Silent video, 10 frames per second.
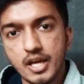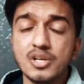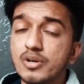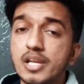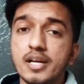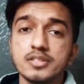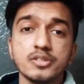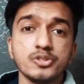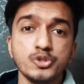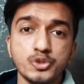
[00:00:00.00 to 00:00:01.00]
Now unlike
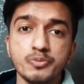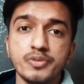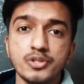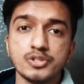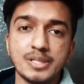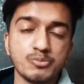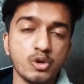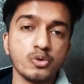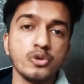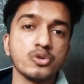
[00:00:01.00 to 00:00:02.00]
other YouTube videos, I'm
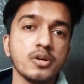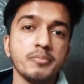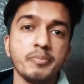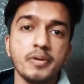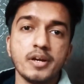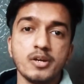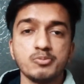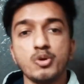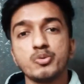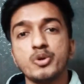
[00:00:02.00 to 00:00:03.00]
not going to compare,
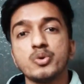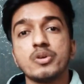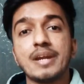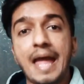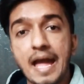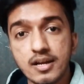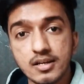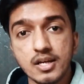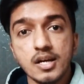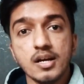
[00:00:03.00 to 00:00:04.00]
I'm not going to rank
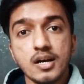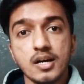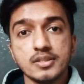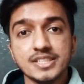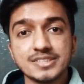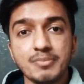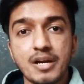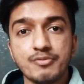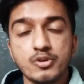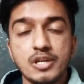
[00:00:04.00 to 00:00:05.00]
this
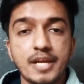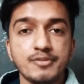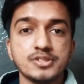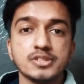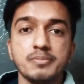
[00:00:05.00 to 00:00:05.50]
smartphone like which is the